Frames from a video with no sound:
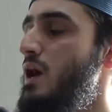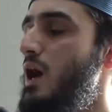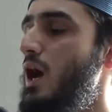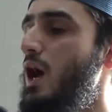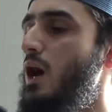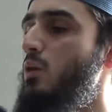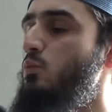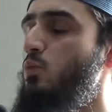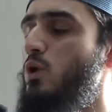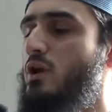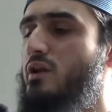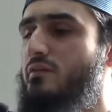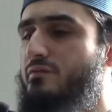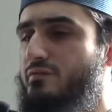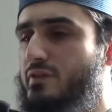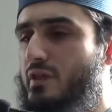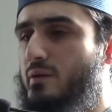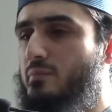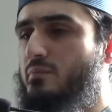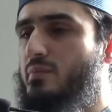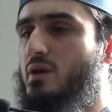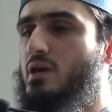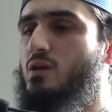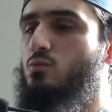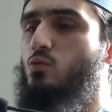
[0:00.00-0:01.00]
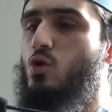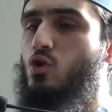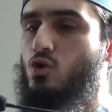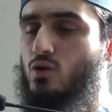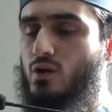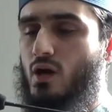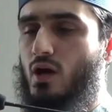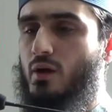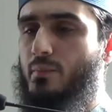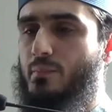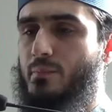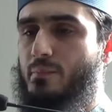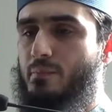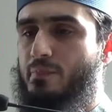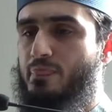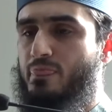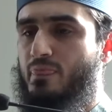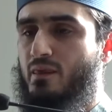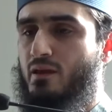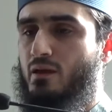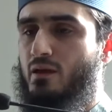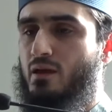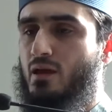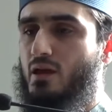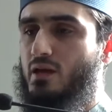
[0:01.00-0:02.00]
and one of them, he woke up
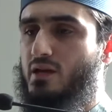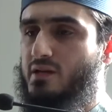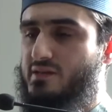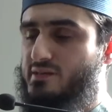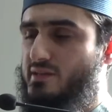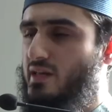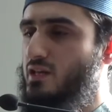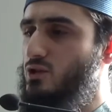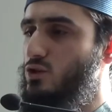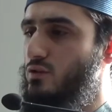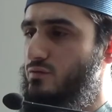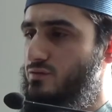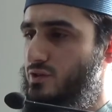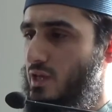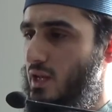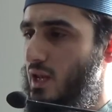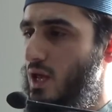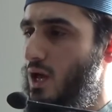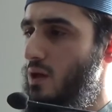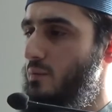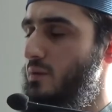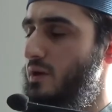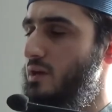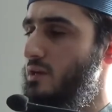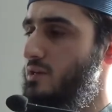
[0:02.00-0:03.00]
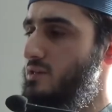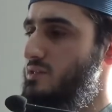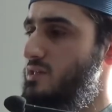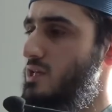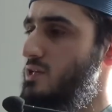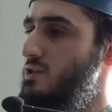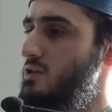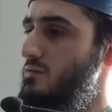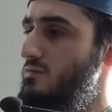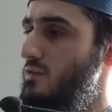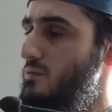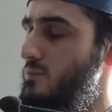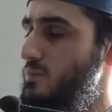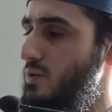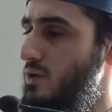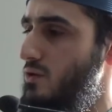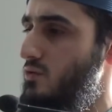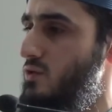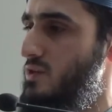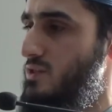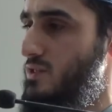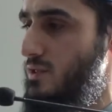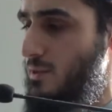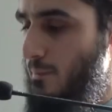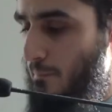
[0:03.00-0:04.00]
in a state of janaba, in a state of
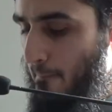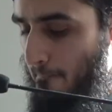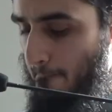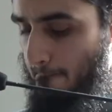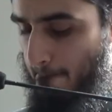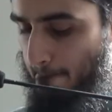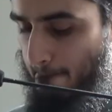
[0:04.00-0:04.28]
impurity.